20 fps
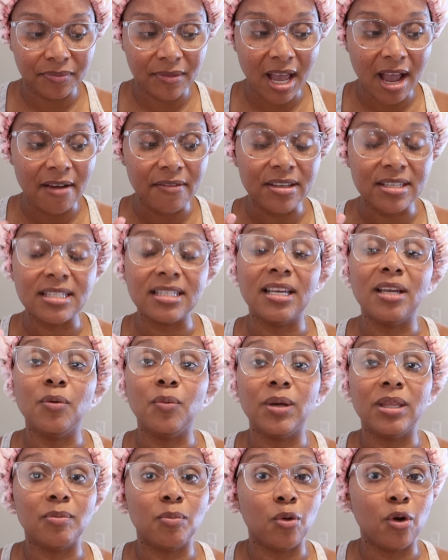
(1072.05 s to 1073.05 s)
Obviously
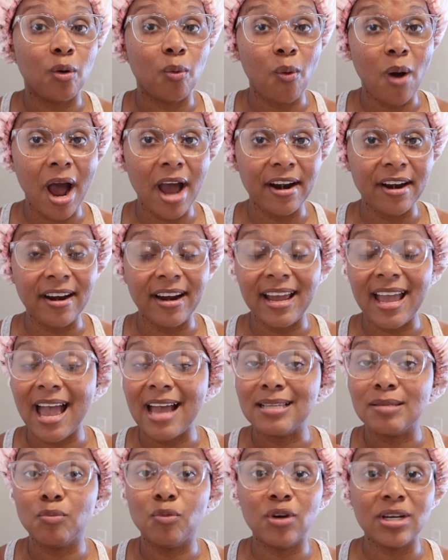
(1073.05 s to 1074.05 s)
with more water, it
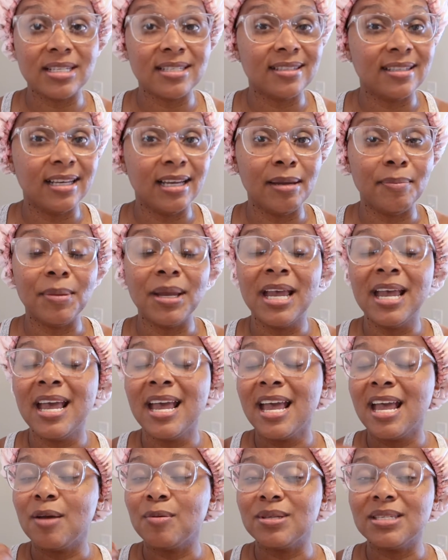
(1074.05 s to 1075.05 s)
has more slip.
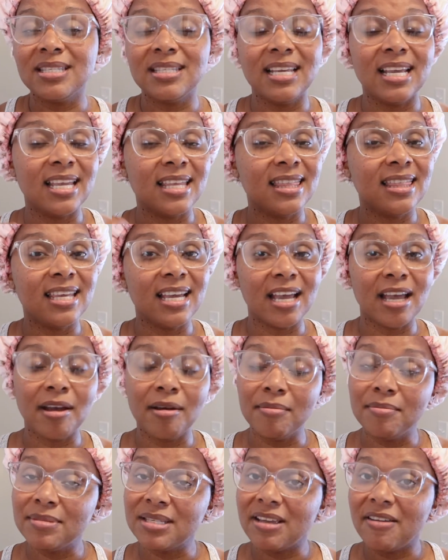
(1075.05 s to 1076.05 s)
It was thick
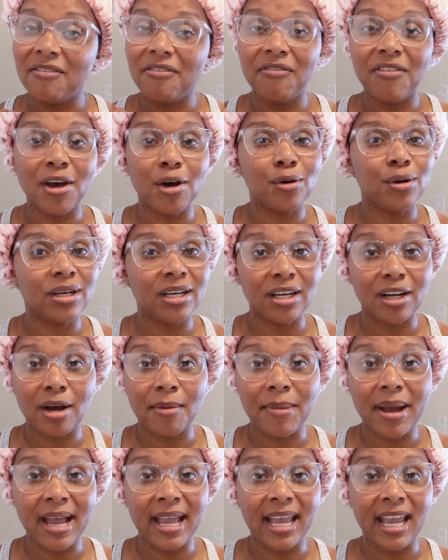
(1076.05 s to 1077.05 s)
thickums. It felt good on
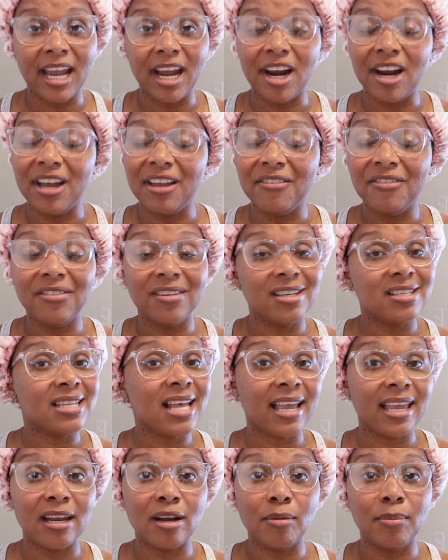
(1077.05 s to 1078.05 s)
my hair. It feels
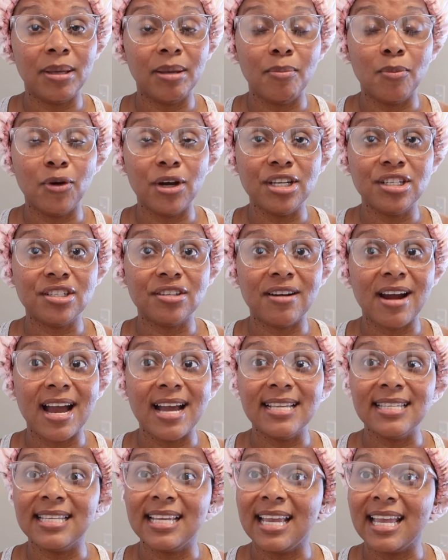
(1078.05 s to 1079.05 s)
like it'll be
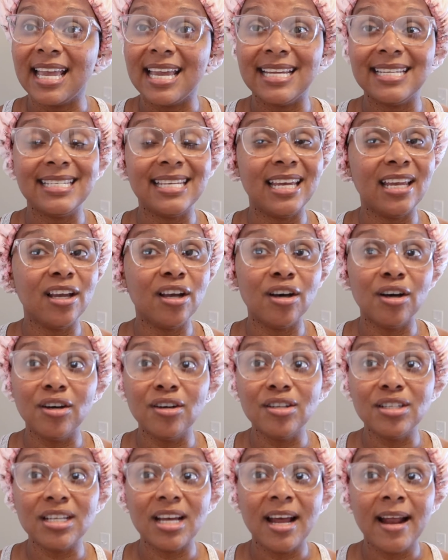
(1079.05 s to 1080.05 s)
moisturizing. It
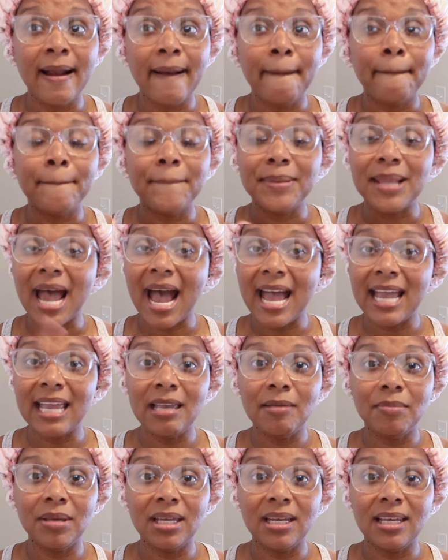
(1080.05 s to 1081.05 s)
tingled, not
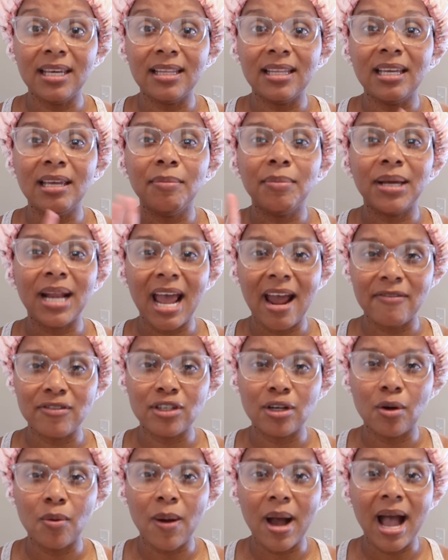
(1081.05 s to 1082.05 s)
immediately, but
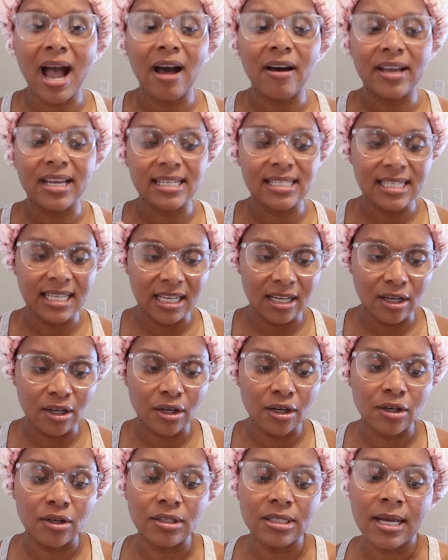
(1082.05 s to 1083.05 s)
after a while it
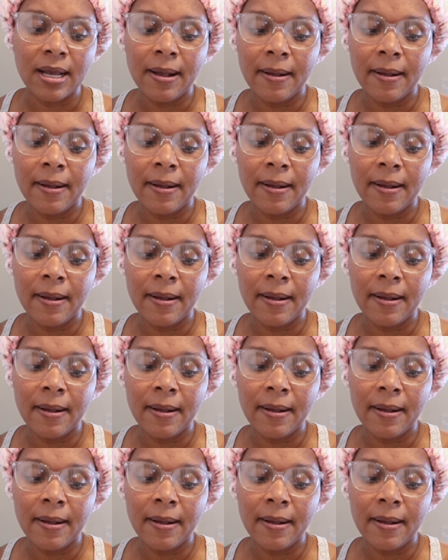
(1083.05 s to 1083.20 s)
tingled.